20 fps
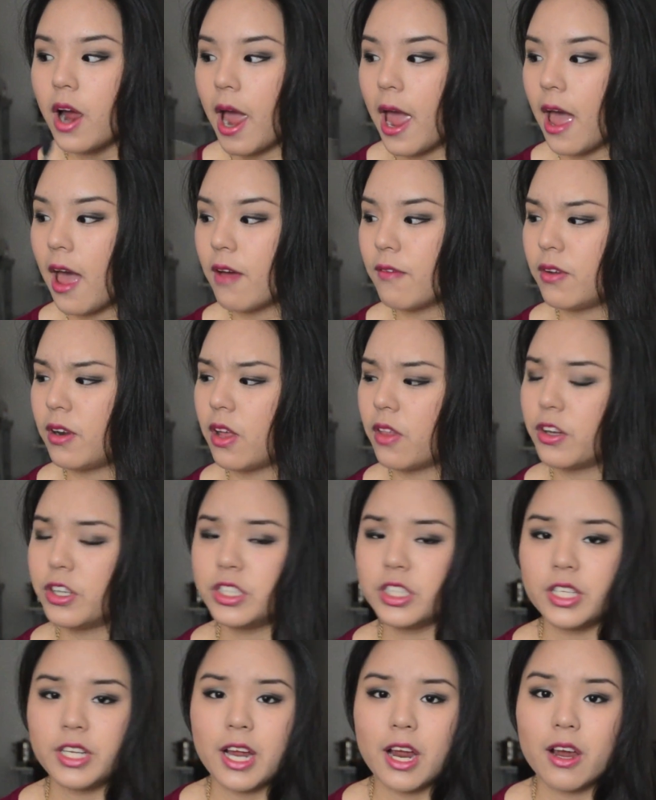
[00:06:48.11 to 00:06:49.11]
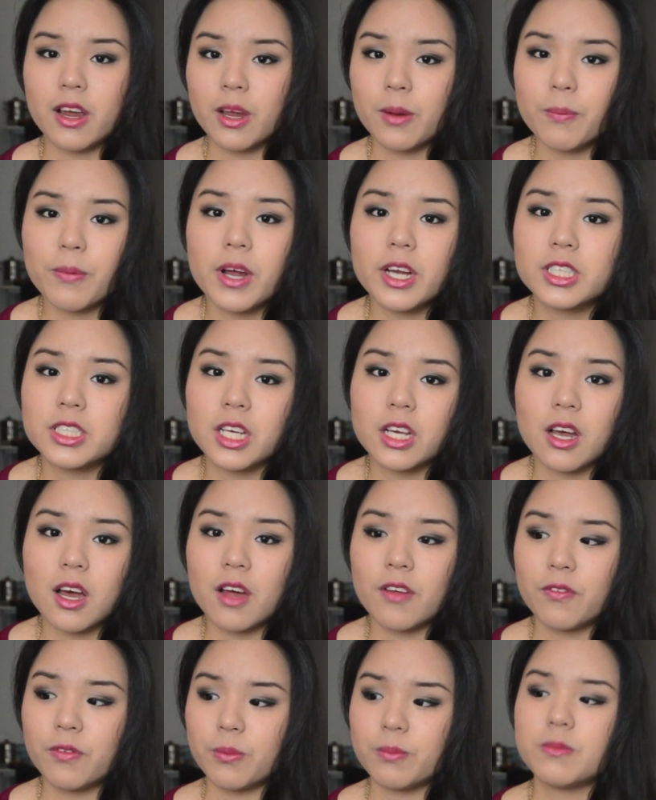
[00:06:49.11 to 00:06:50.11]
I have another generic brush I
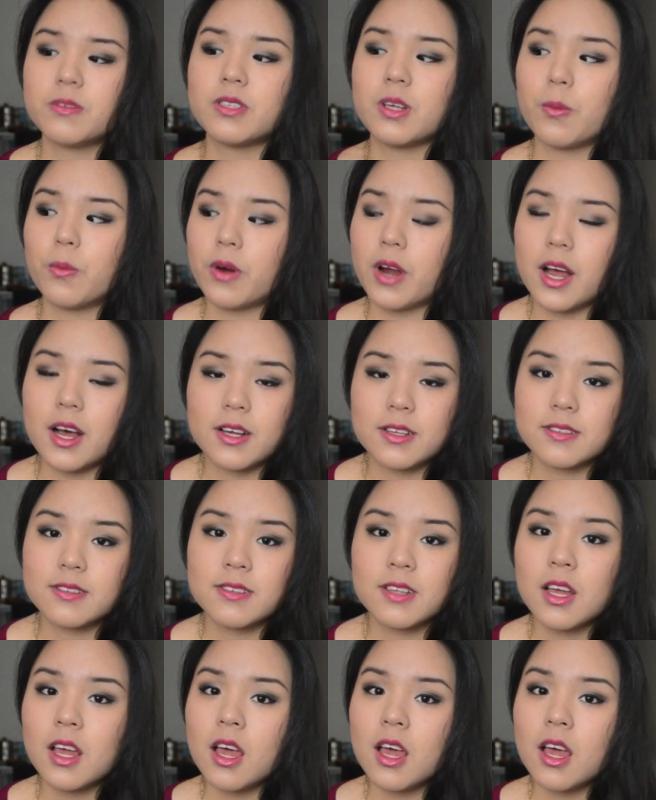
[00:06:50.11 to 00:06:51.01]
got from somewhere else.